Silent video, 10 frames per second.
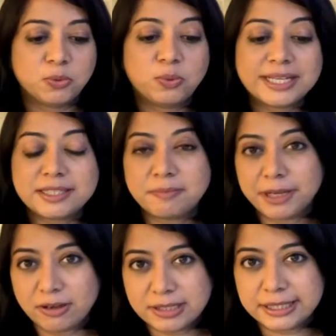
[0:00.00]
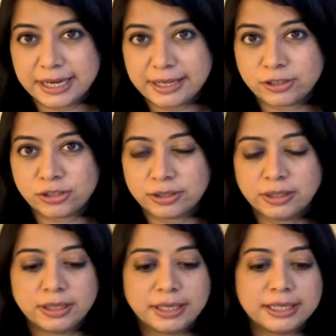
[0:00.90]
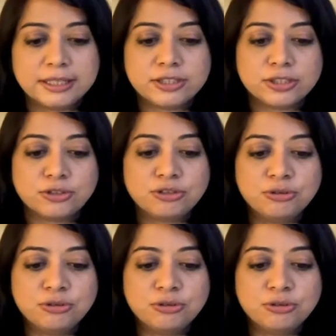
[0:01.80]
West Bengal's election in its